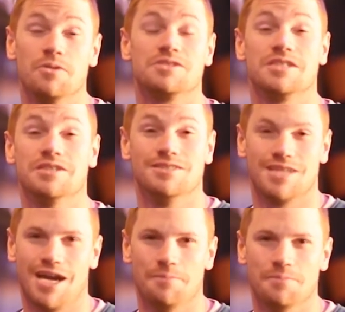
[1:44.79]
with
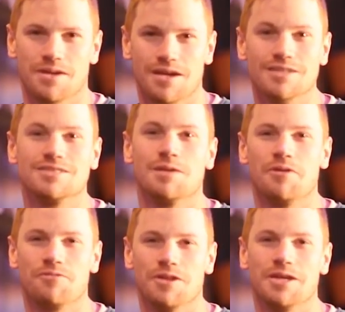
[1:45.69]
Stealin' Time, a
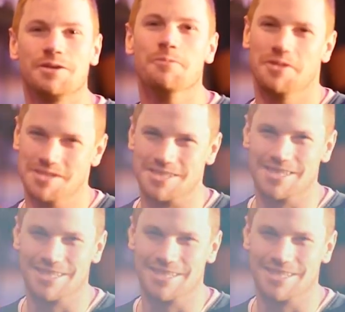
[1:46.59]
summer fling with a